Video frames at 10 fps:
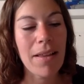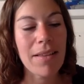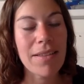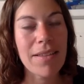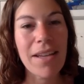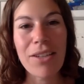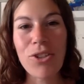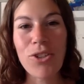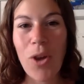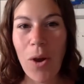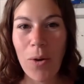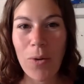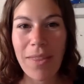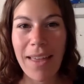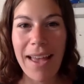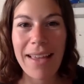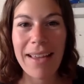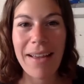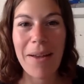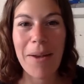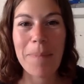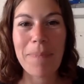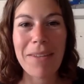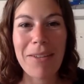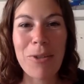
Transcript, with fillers: studies show that um,